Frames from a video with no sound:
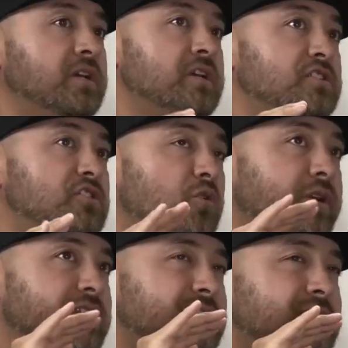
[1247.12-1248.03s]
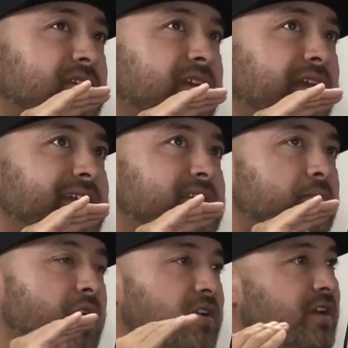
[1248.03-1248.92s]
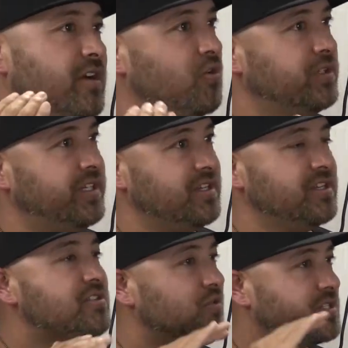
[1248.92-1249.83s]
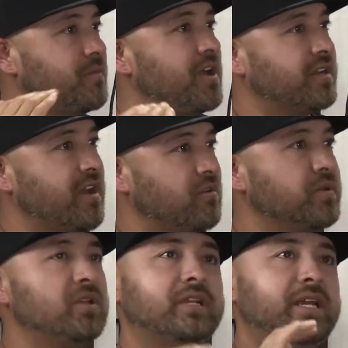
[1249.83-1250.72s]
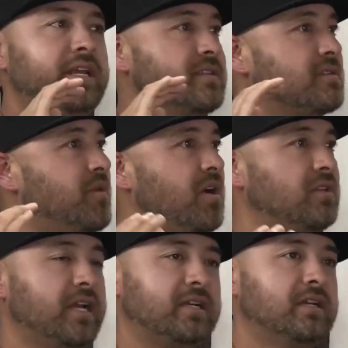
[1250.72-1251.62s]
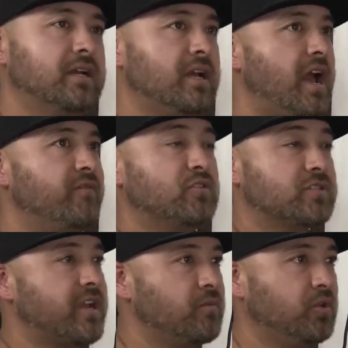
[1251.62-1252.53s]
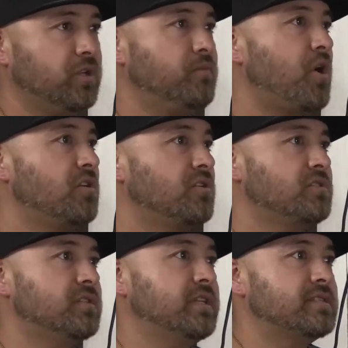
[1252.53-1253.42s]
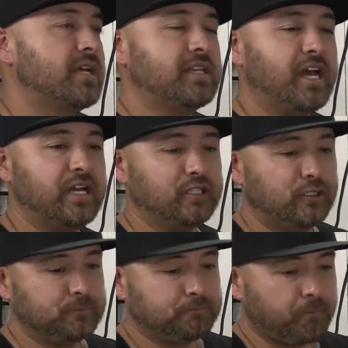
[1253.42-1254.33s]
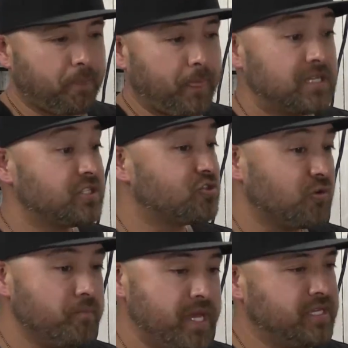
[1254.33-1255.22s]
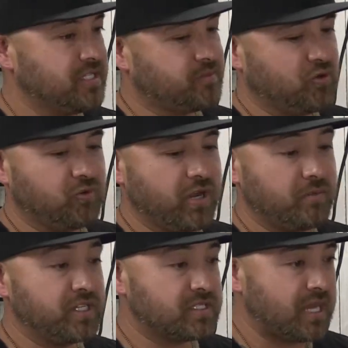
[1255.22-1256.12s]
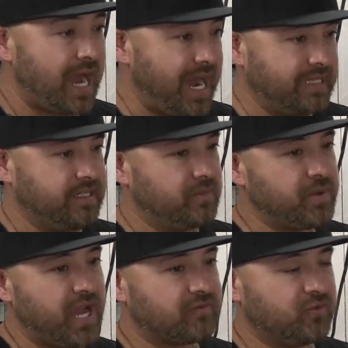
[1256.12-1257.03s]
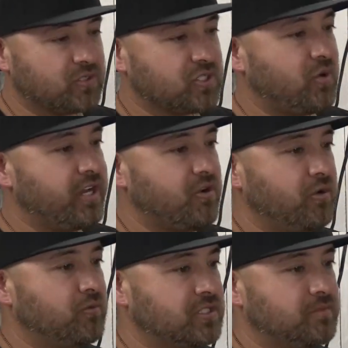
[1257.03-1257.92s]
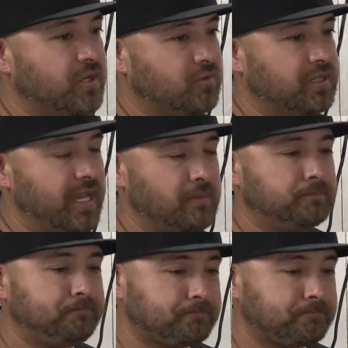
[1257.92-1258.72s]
So it's it's about a holding you know, it's about accountability. Yeah. It's about like having those accountability partners and things like that. It's a tremendous program and it's highly impactful. So I go in once a month with them.